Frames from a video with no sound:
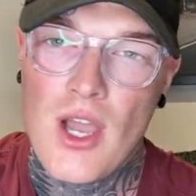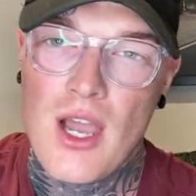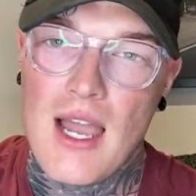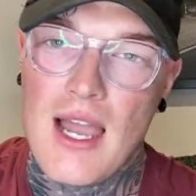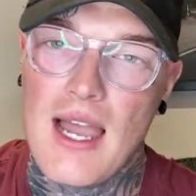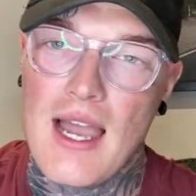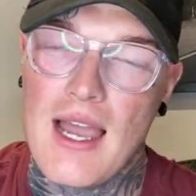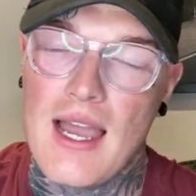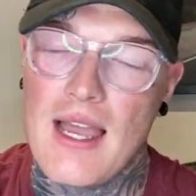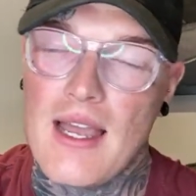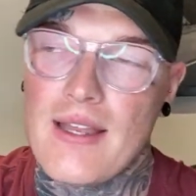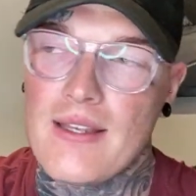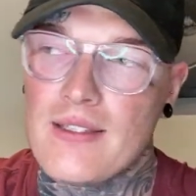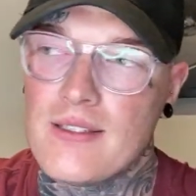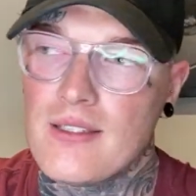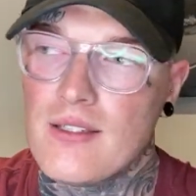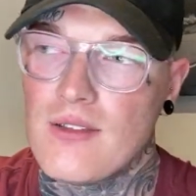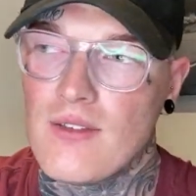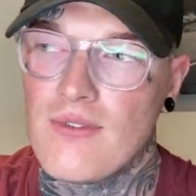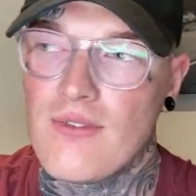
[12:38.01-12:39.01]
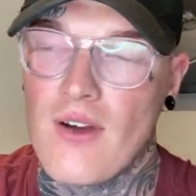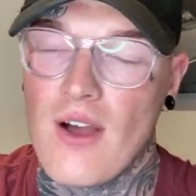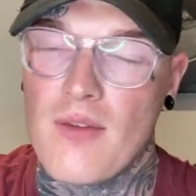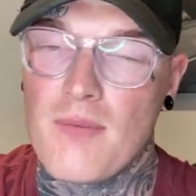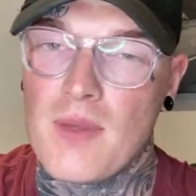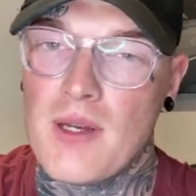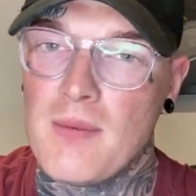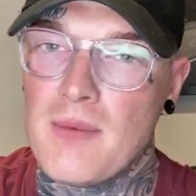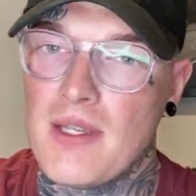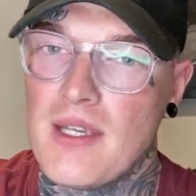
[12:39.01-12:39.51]
and the
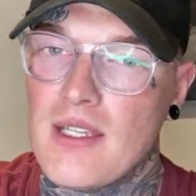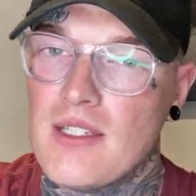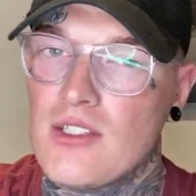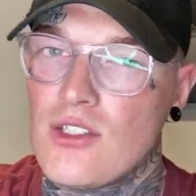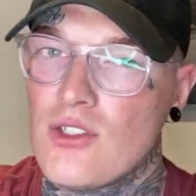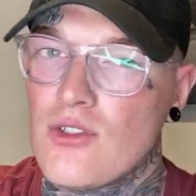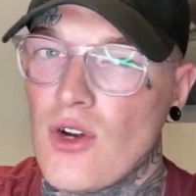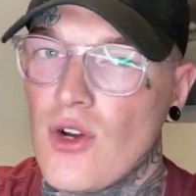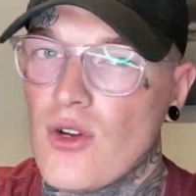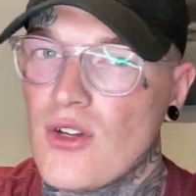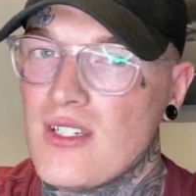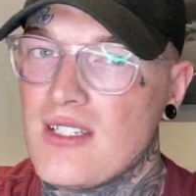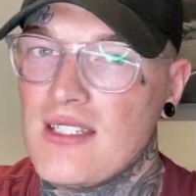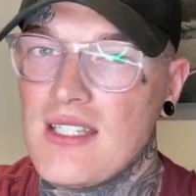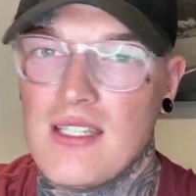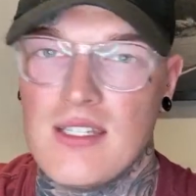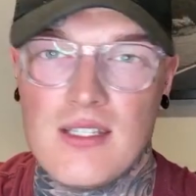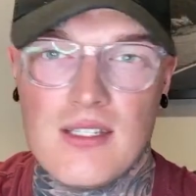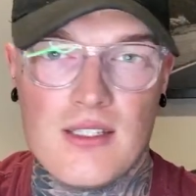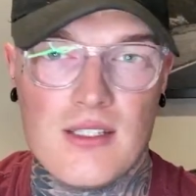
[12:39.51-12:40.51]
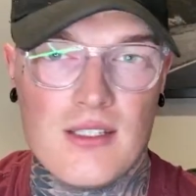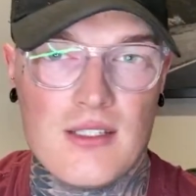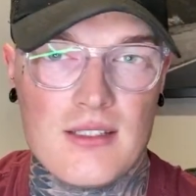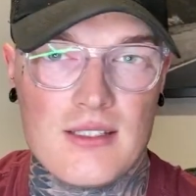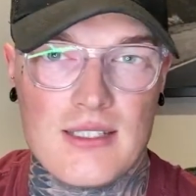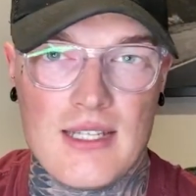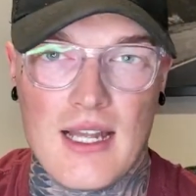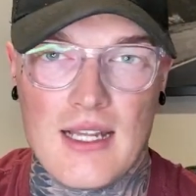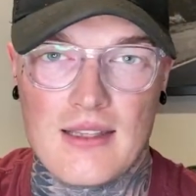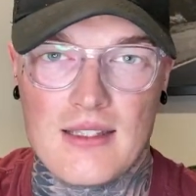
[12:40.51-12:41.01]
5mm stroke didn't
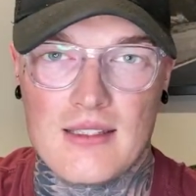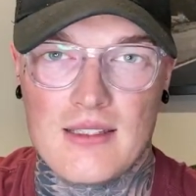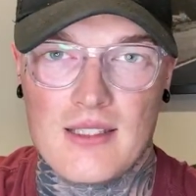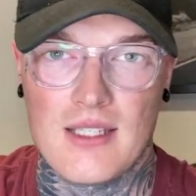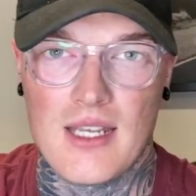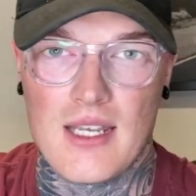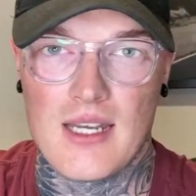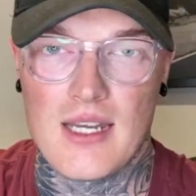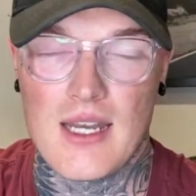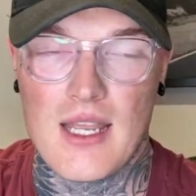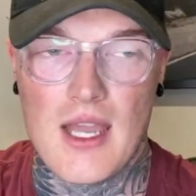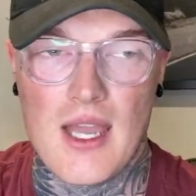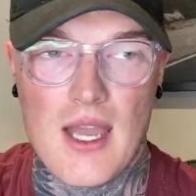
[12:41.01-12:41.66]
snag the skin